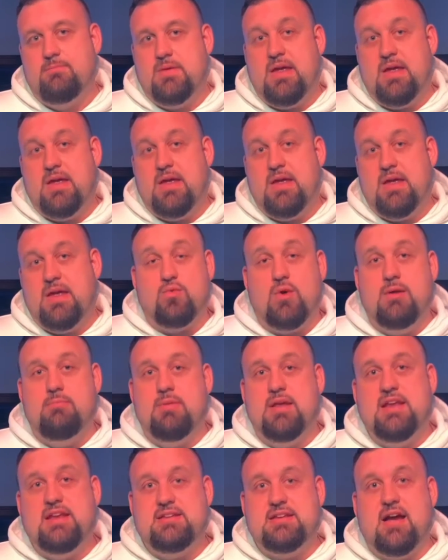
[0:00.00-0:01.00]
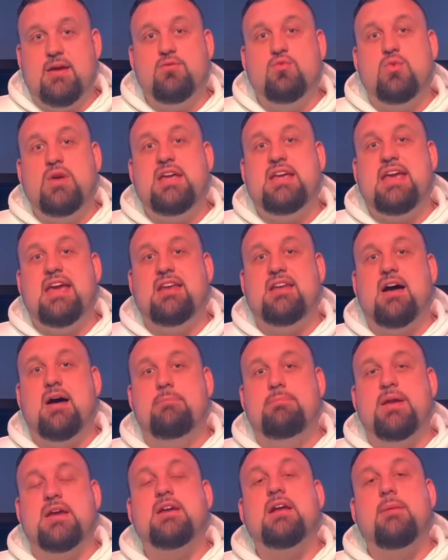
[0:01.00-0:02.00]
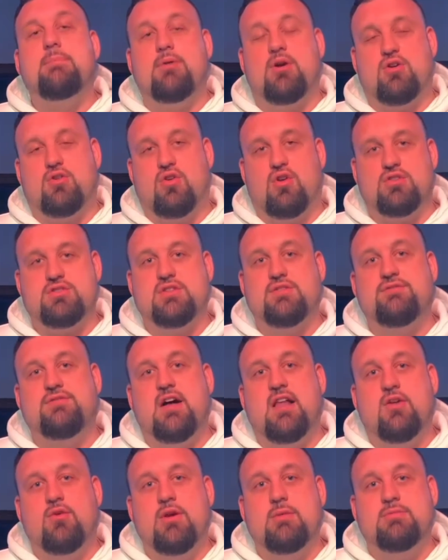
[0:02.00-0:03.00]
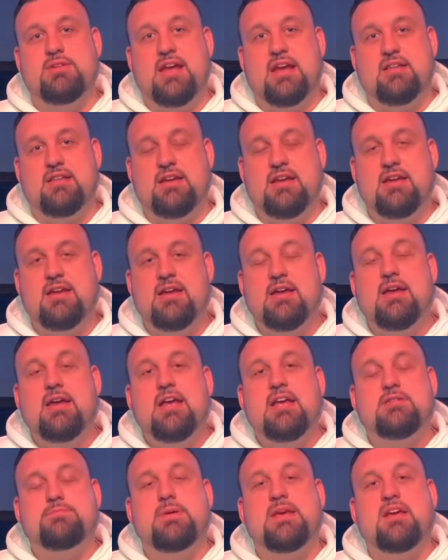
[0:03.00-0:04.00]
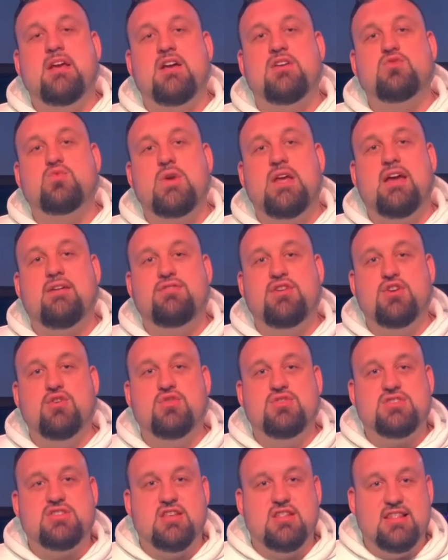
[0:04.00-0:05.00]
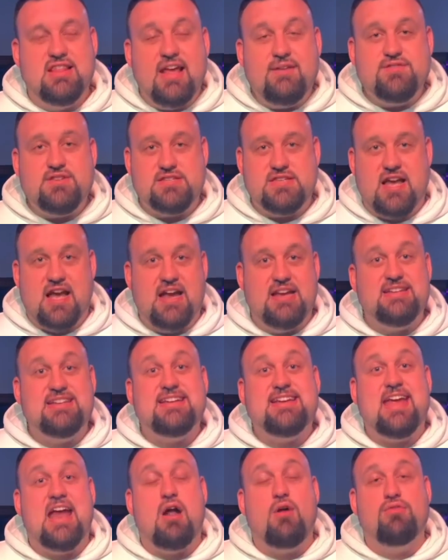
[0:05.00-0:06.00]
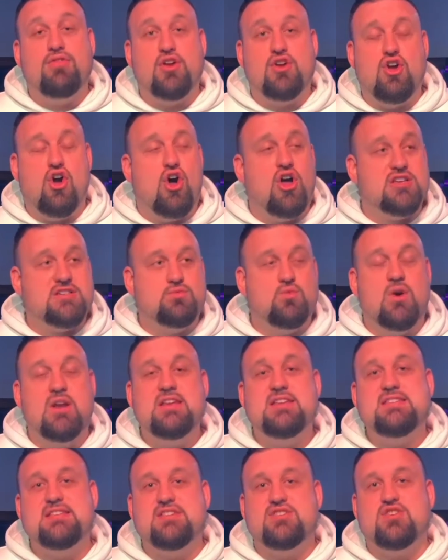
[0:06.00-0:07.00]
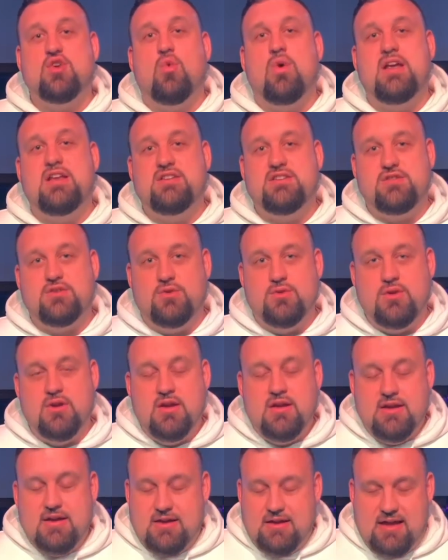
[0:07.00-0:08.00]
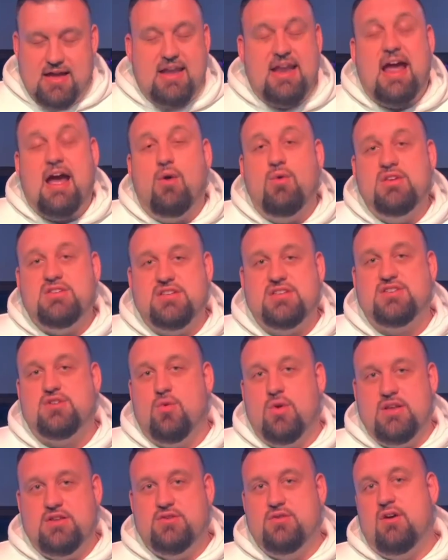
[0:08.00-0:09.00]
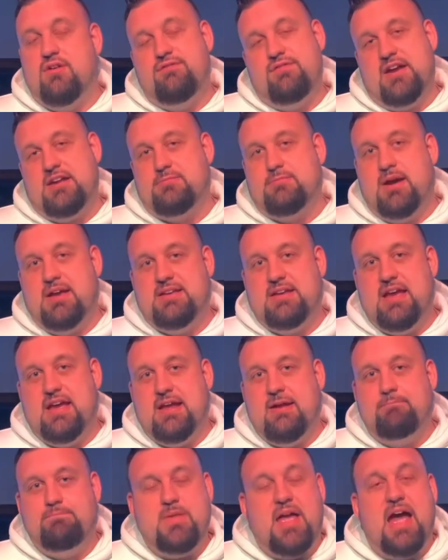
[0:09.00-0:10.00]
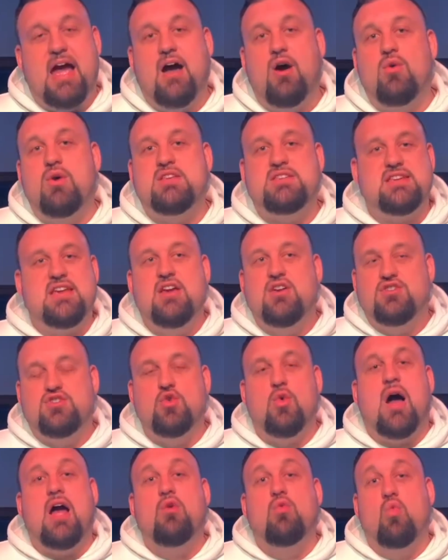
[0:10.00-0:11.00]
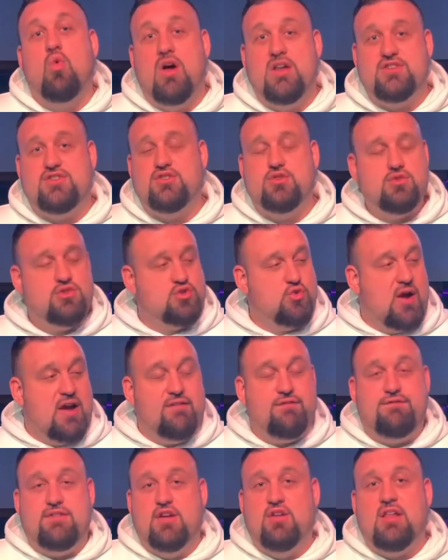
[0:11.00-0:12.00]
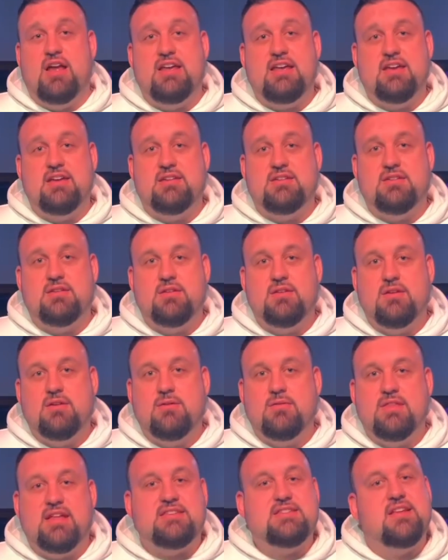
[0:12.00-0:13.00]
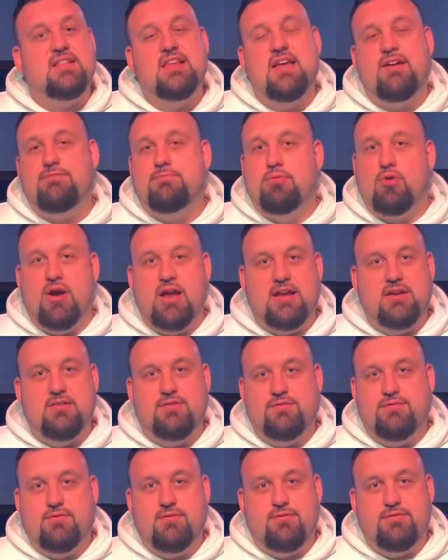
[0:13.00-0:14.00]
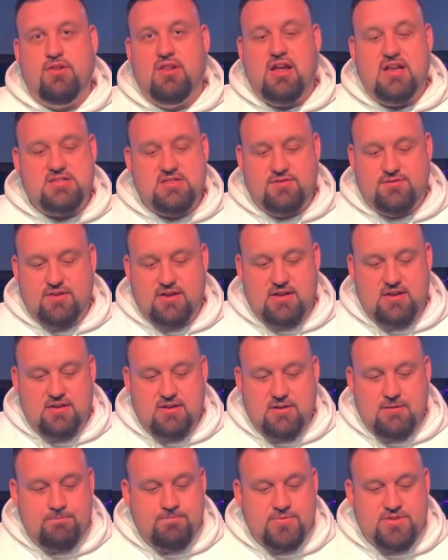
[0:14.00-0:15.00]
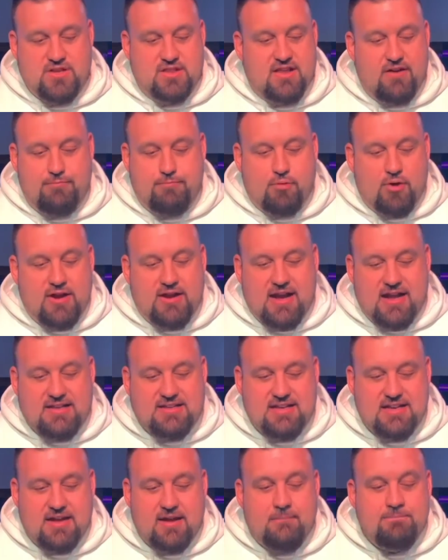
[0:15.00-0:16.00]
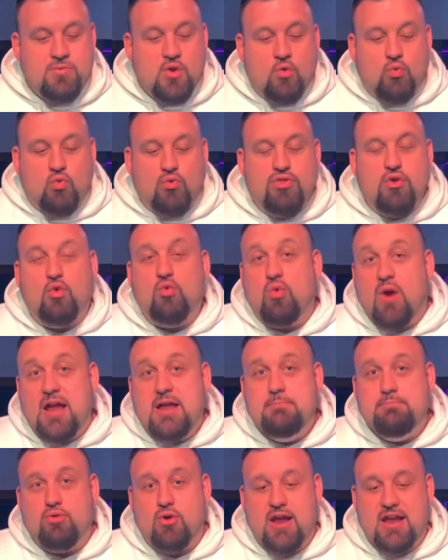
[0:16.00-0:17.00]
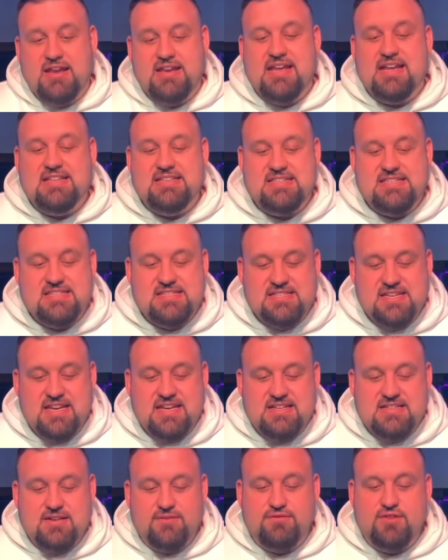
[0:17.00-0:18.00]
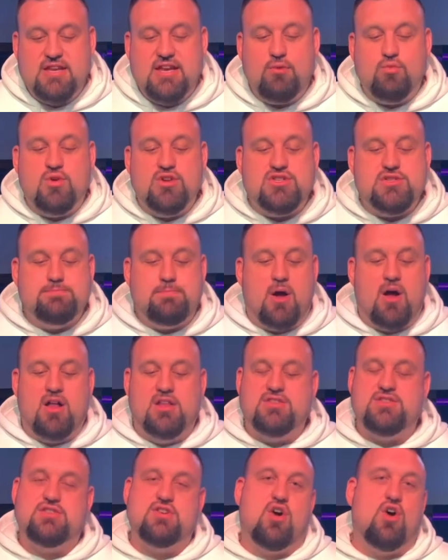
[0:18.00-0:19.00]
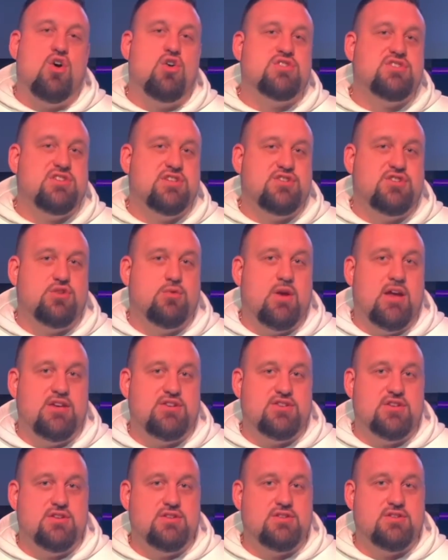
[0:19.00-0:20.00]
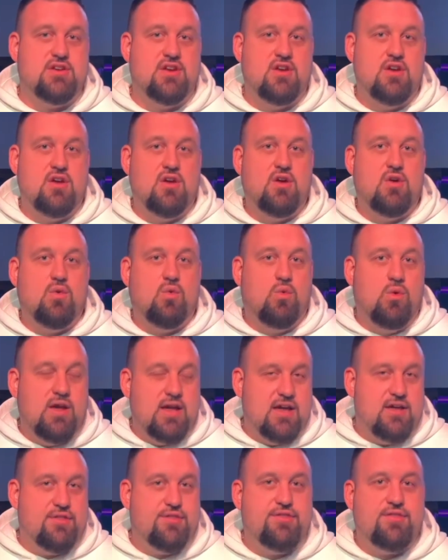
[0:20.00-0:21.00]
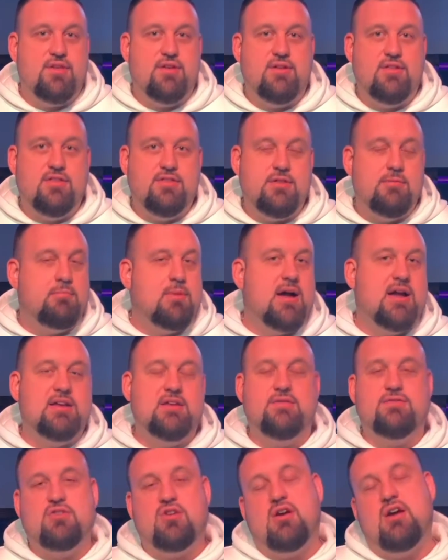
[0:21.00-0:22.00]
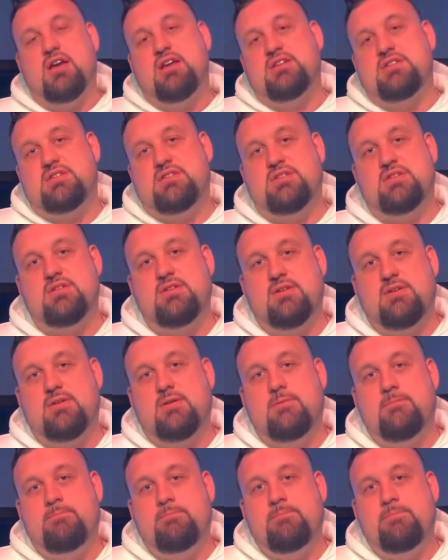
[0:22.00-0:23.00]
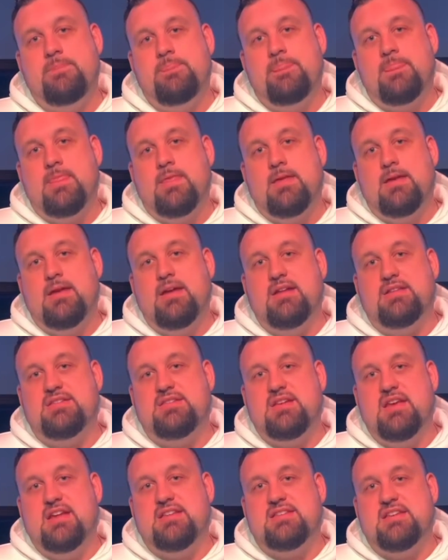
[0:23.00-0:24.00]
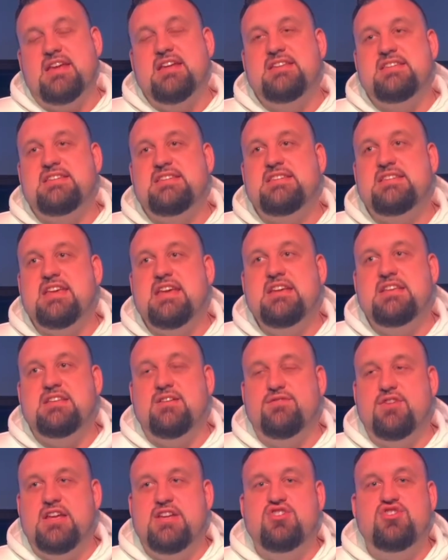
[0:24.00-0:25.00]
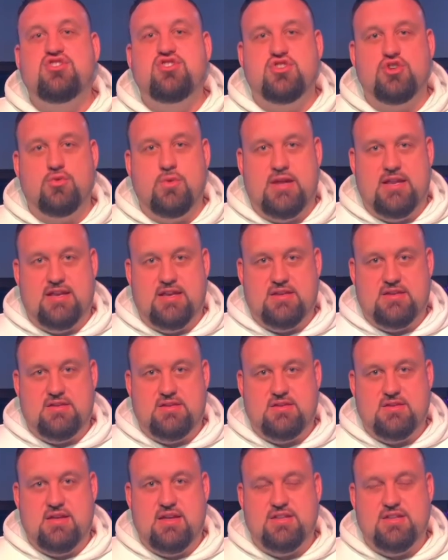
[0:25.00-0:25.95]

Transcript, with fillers: And that's why many times we cannot pick up our cross and follow him daily, is because we have used the left side to count the cost. What is this going to, and how is this going to affect my day? How is it, do I want to? Do I feel like it? That's a left brain philosophy. It's a left brain idea. The right brain instinctively responds to all situations with the mind of Christ. It's, it's instinctively doing it.